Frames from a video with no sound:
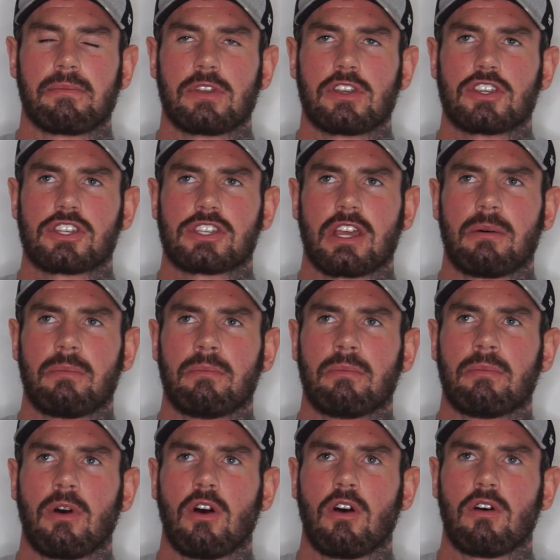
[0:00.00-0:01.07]

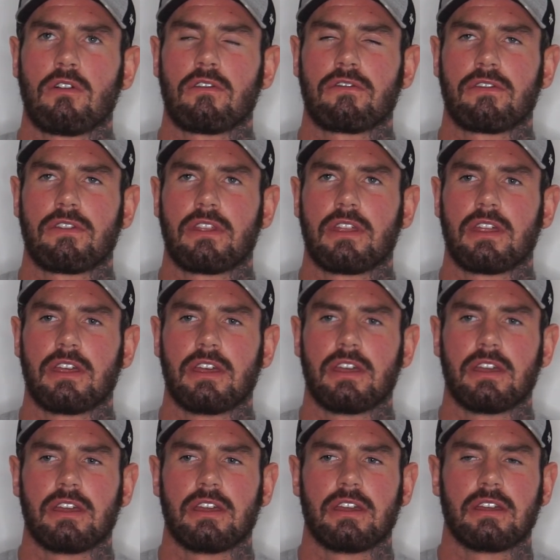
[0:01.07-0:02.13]
Some of
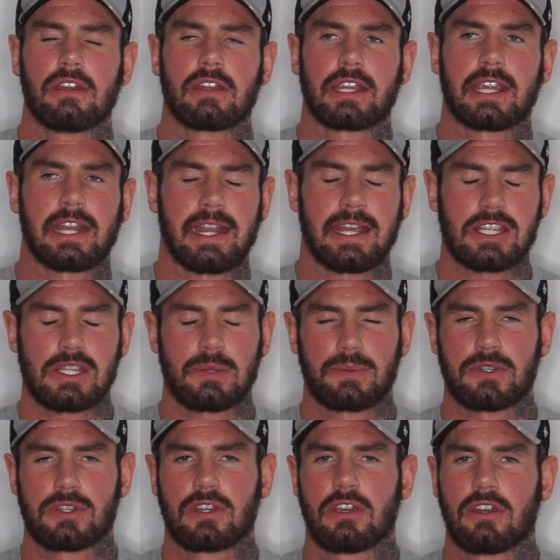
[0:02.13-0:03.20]
the
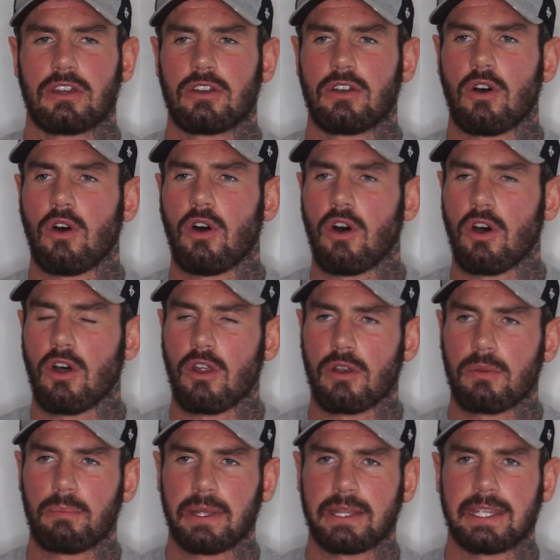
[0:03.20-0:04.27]
crisps or
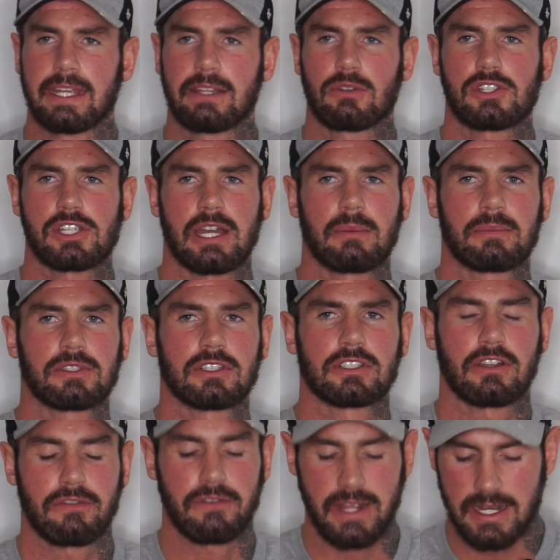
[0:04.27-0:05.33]
potato chips, as our
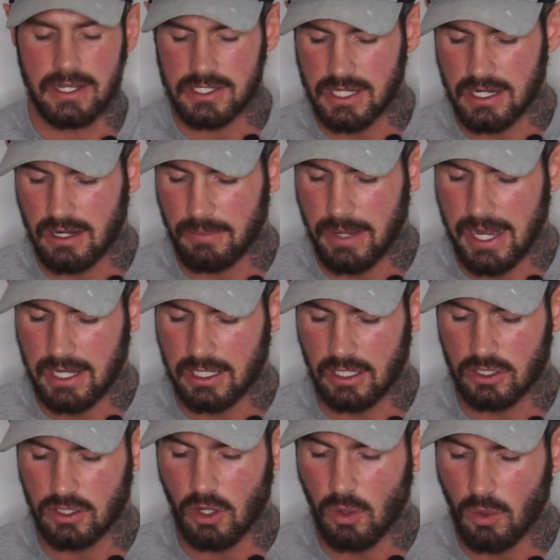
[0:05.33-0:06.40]
friends in America
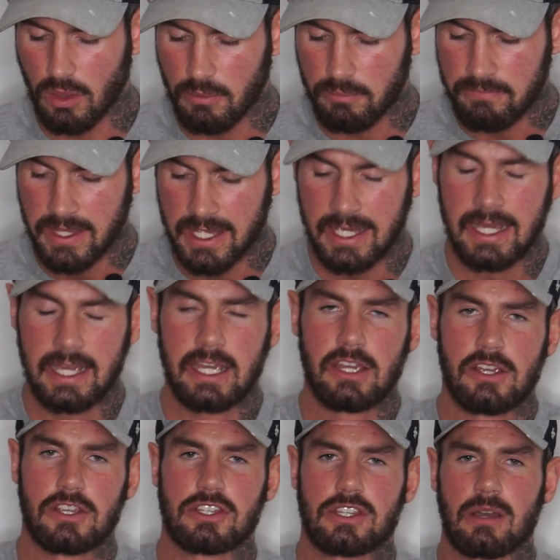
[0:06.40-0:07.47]
call them,
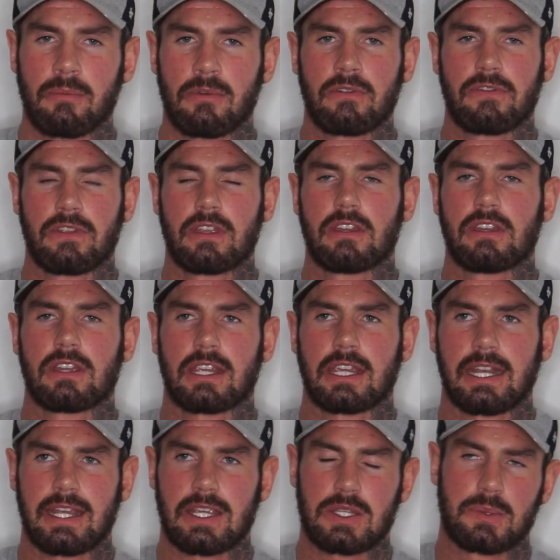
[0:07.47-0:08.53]
some of the
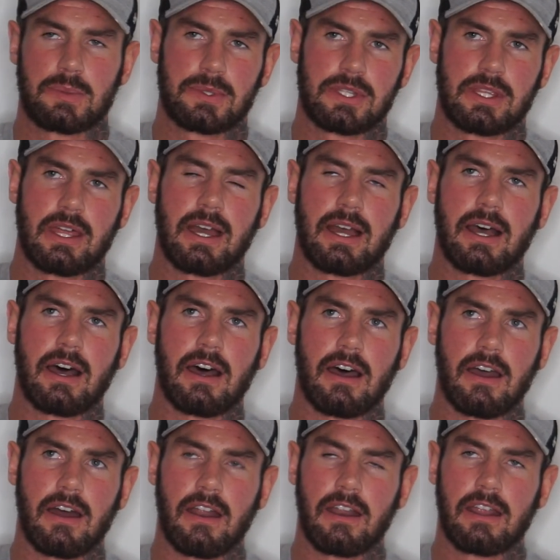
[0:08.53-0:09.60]
crisps that
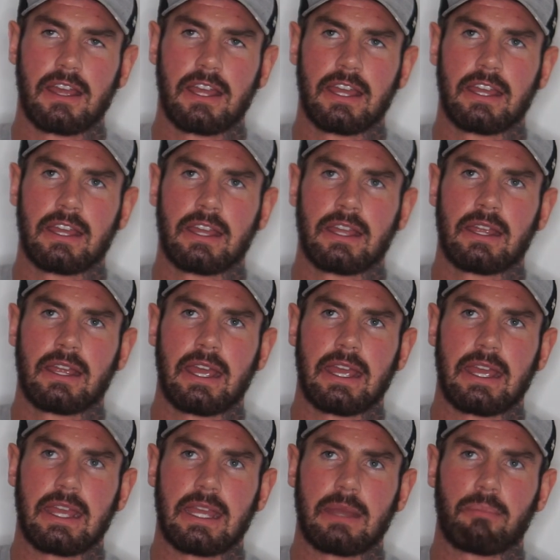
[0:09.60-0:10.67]
are
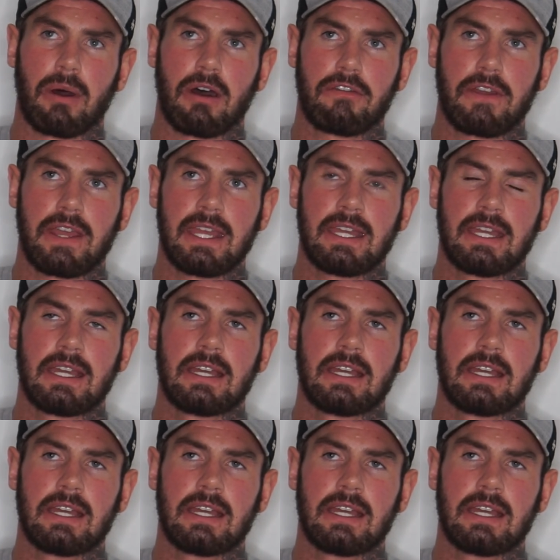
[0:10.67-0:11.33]
puffy